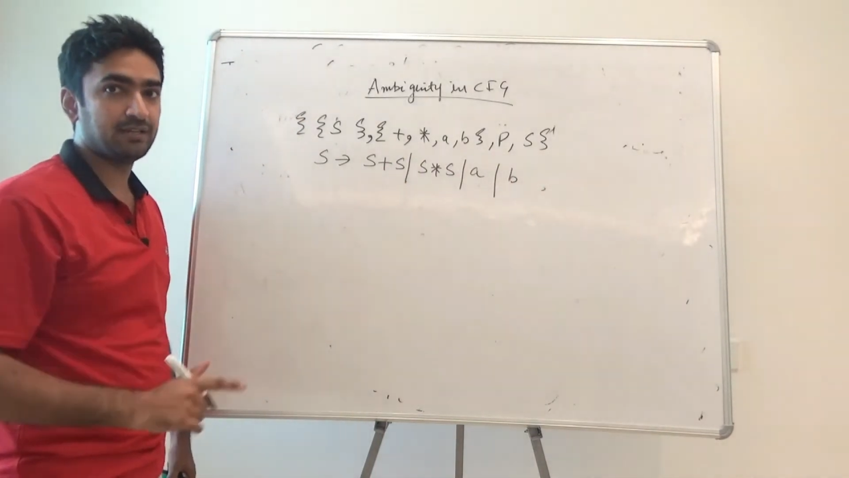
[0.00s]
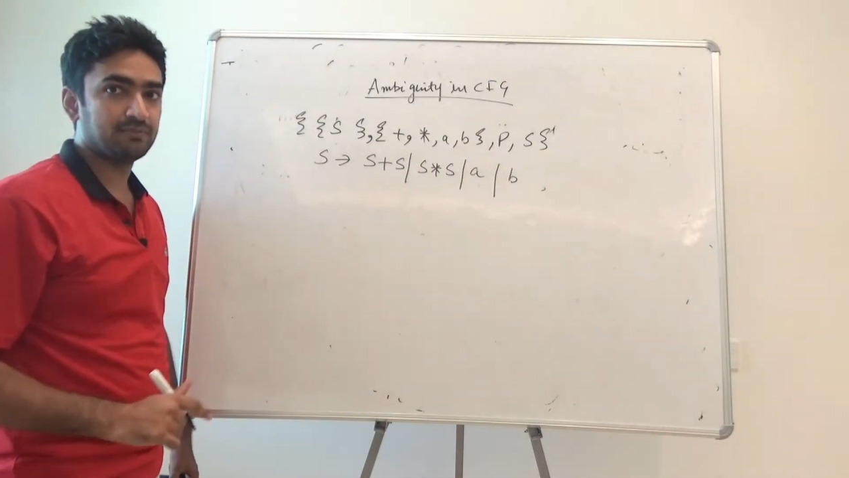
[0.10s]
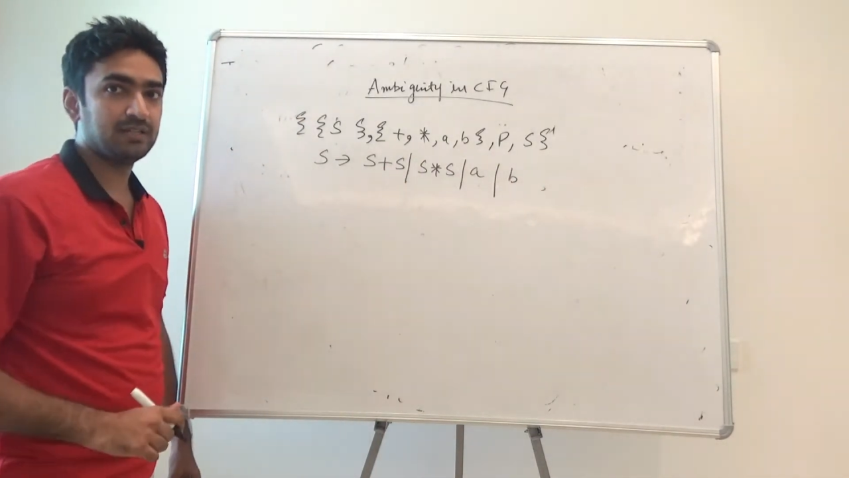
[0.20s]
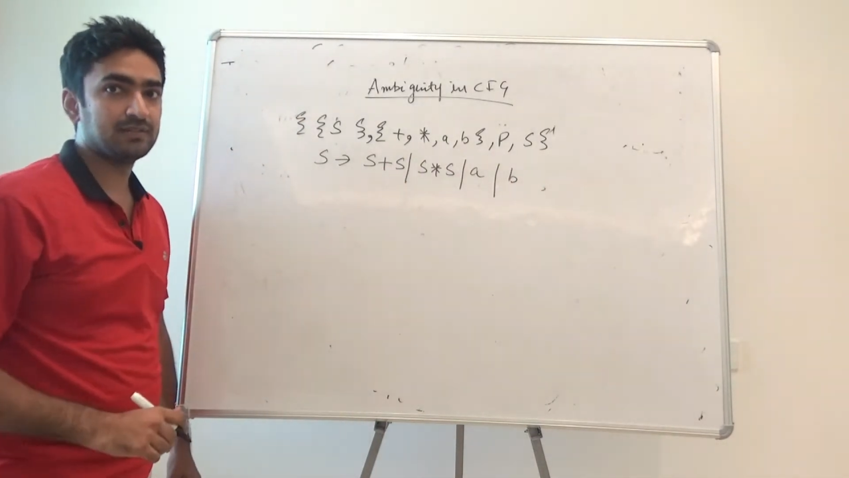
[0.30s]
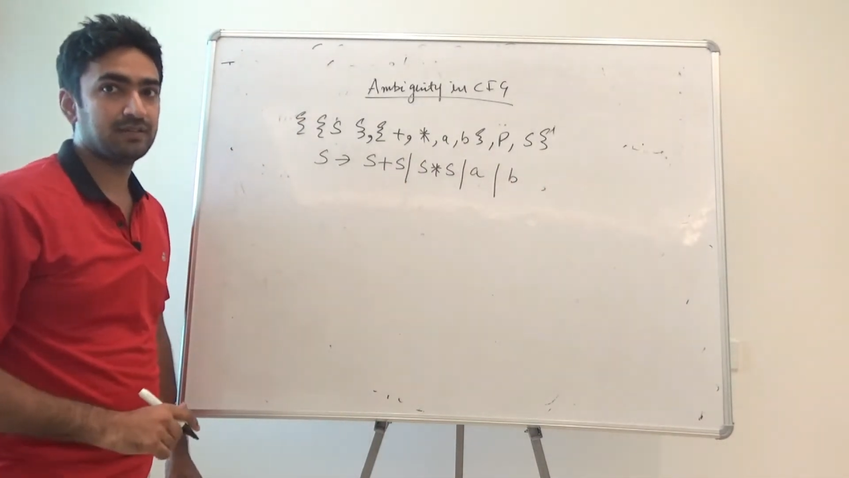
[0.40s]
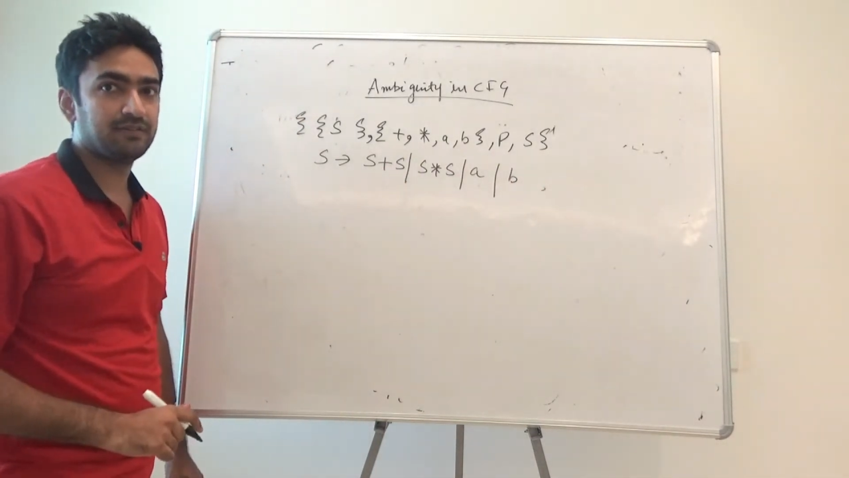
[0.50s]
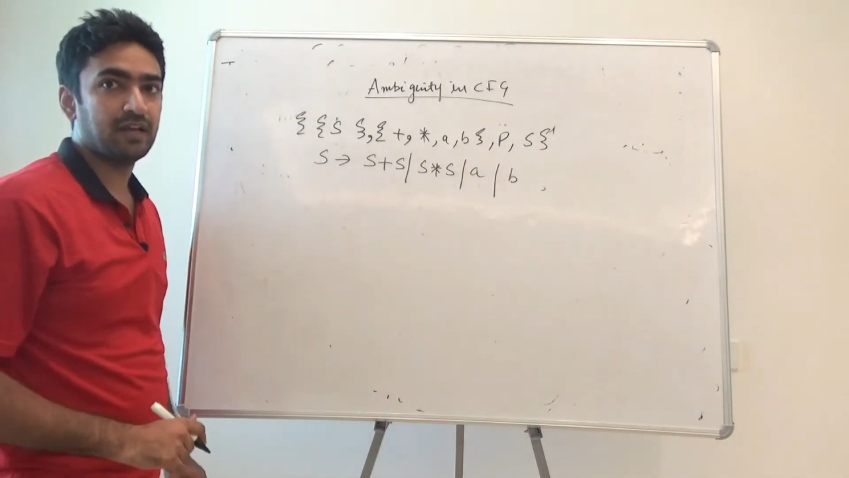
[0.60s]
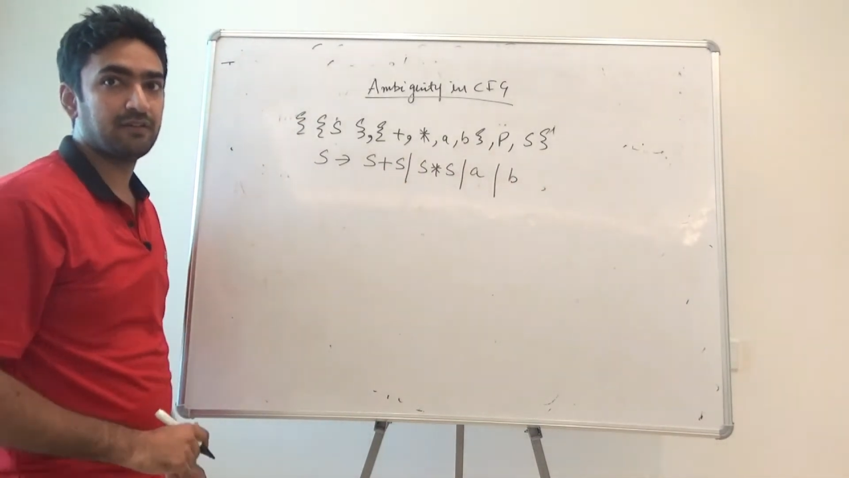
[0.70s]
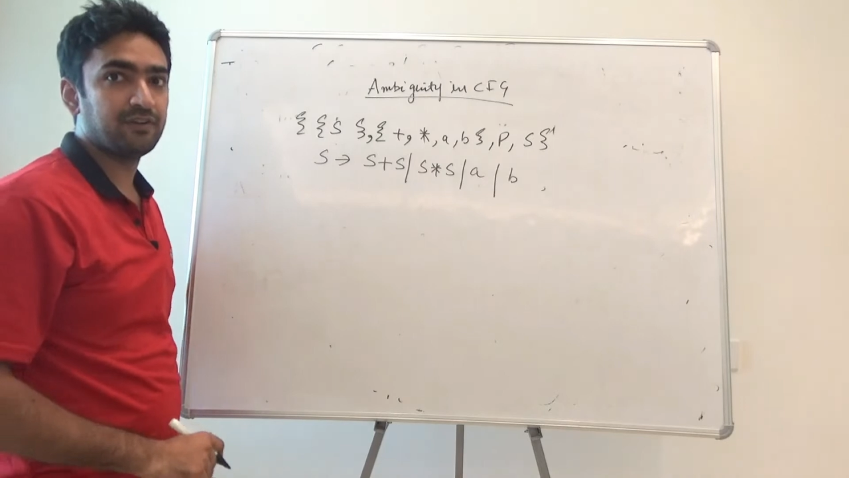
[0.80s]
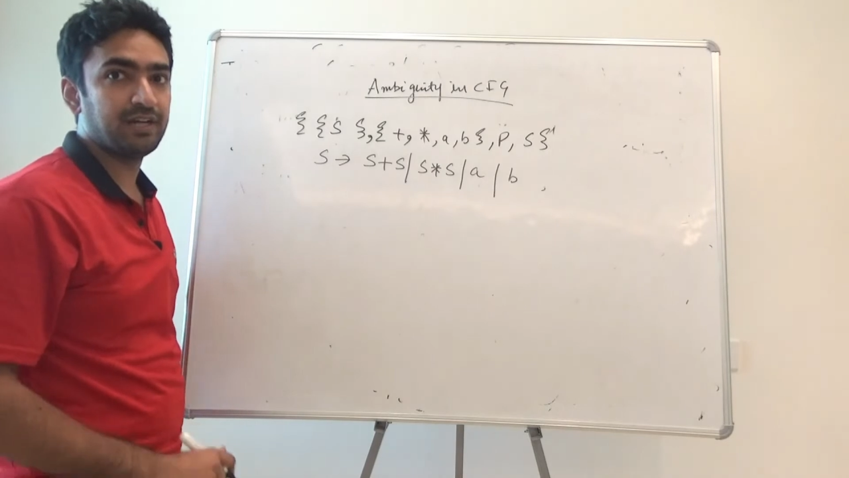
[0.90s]
it means there
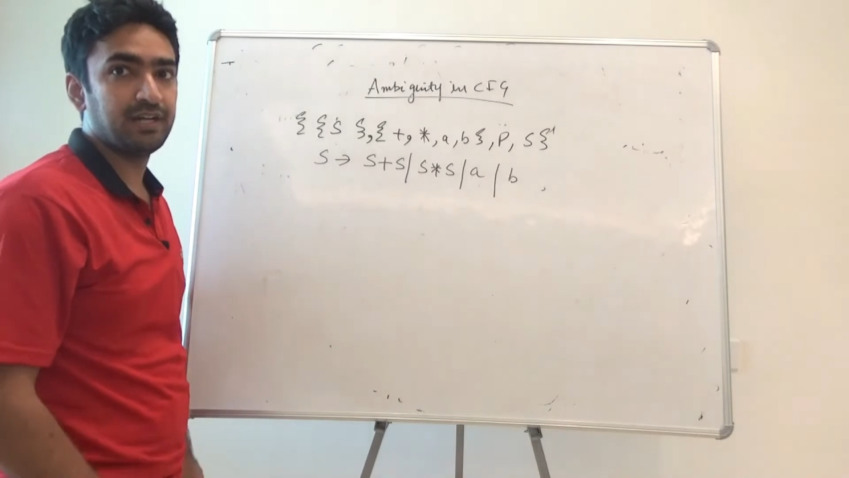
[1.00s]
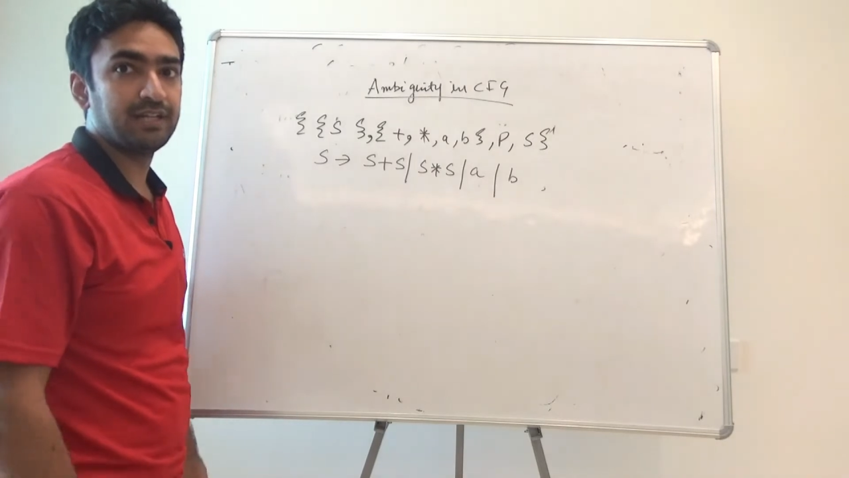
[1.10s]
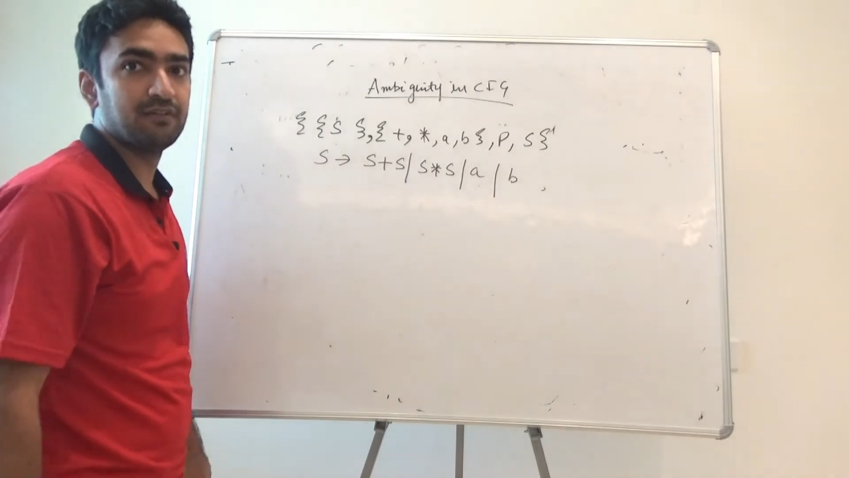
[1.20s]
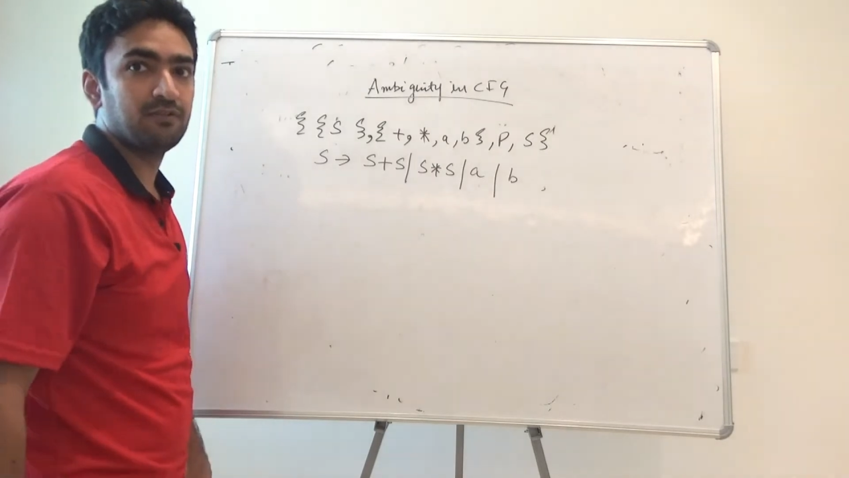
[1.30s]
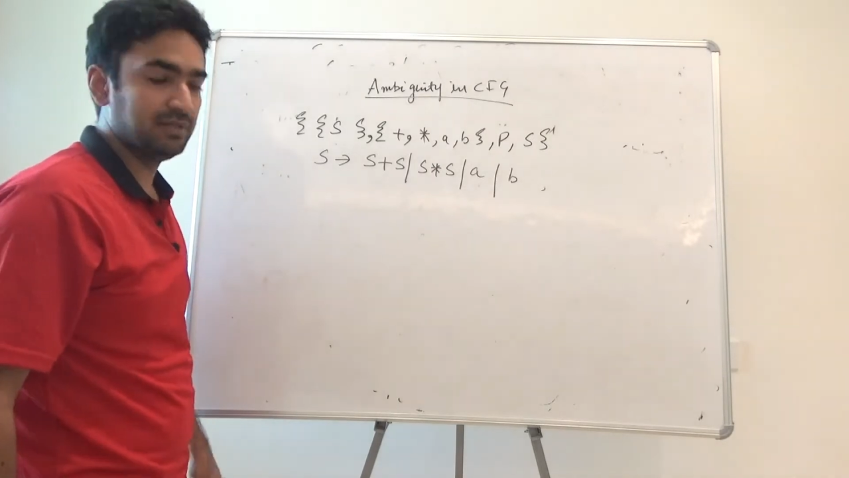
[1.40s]
will